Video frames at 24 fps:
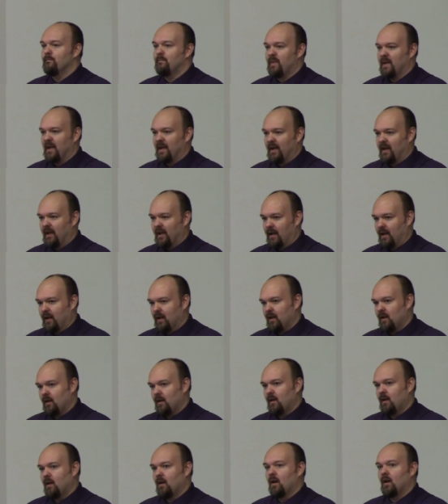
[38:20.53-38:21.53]
be
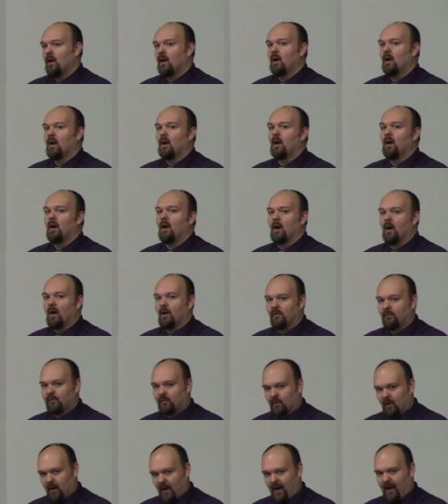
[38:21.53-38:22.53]

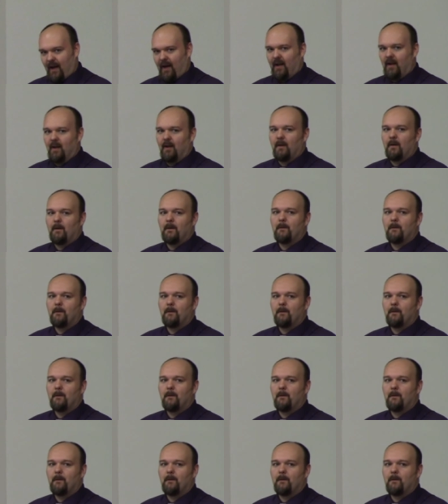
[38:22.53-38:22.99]
afraid,